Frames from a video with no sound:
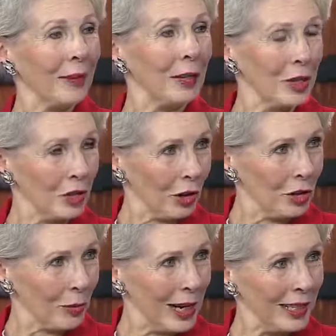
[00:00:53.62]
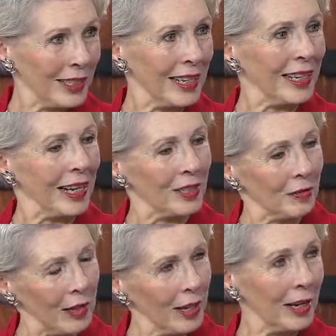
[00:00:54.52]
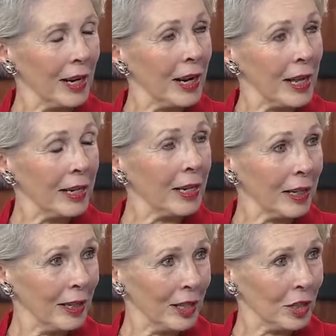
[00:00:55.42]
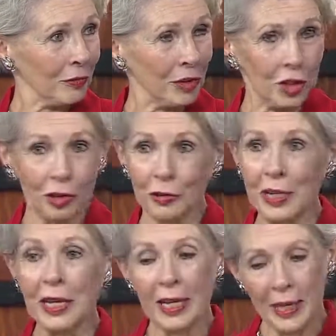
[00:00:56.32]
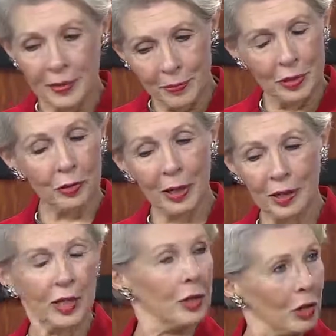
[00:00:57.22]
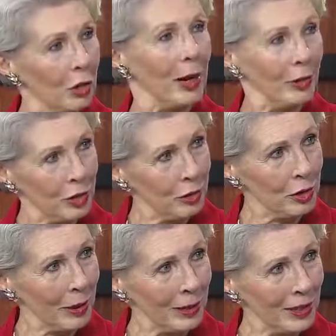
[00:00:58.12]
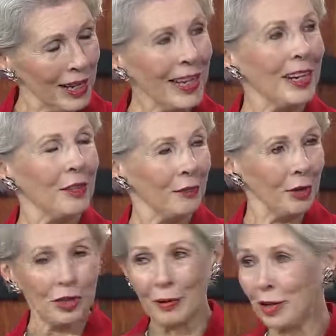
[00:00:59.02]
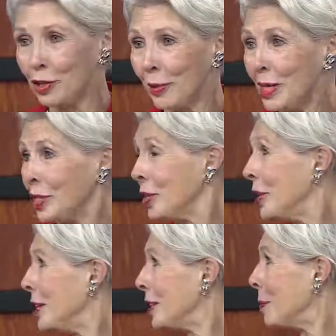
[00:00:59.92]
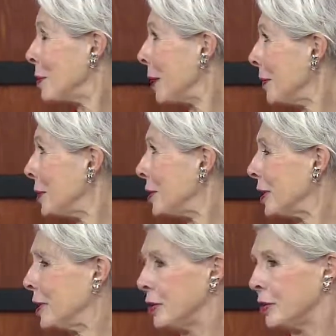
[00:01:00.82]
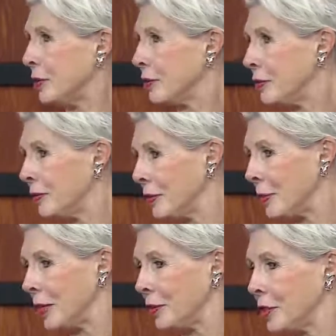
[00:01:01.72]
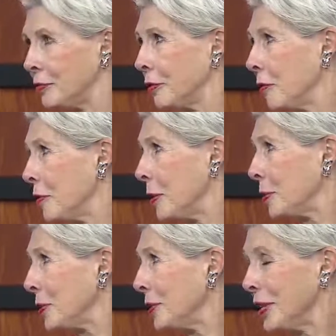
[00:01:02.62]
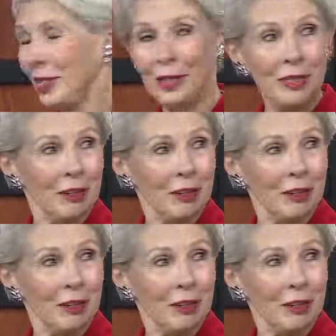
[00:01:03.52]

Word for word: and I went to George Watts and asked if they had any etiquette classes for children. He, Mister Watts said, no, why don't you do it? And at the first graduation, some of the parents said, don't you have something like this for grown-ups? So it's